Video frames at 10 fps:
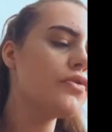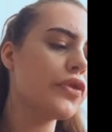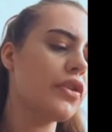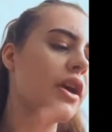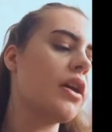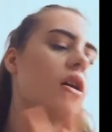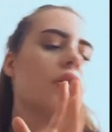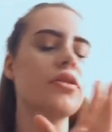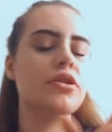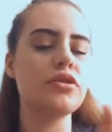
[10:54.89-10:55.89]
So they are
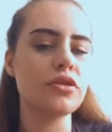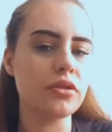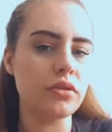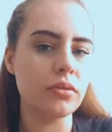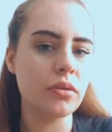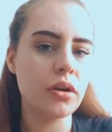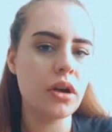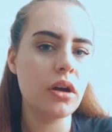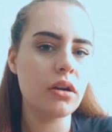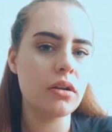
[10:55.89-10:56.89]
the 2
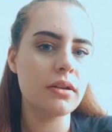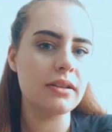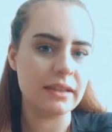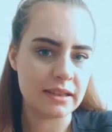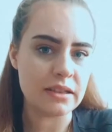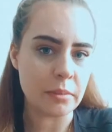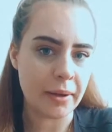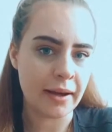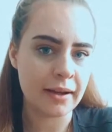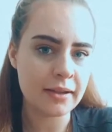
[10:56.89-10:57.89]
litre
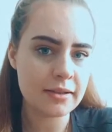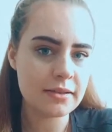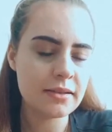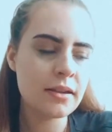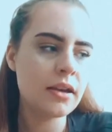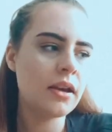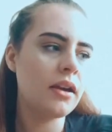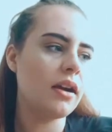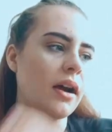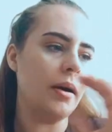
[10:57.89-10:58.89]
bags.
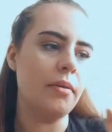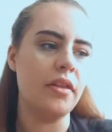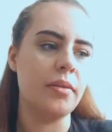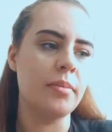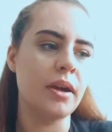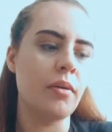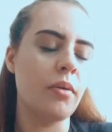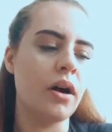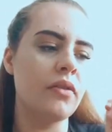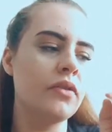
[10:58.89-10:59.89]
They're the bigger
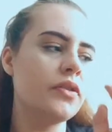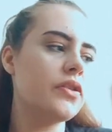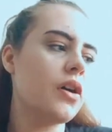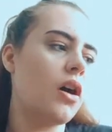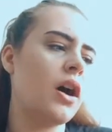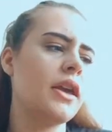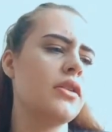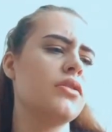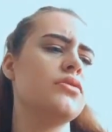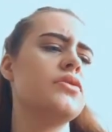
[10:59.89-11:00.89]
ones. I
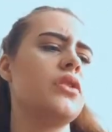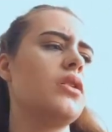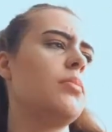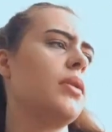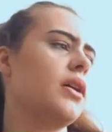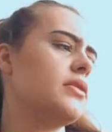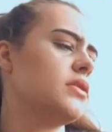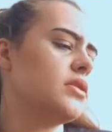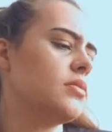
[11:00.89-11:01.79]
use Solarplast, I do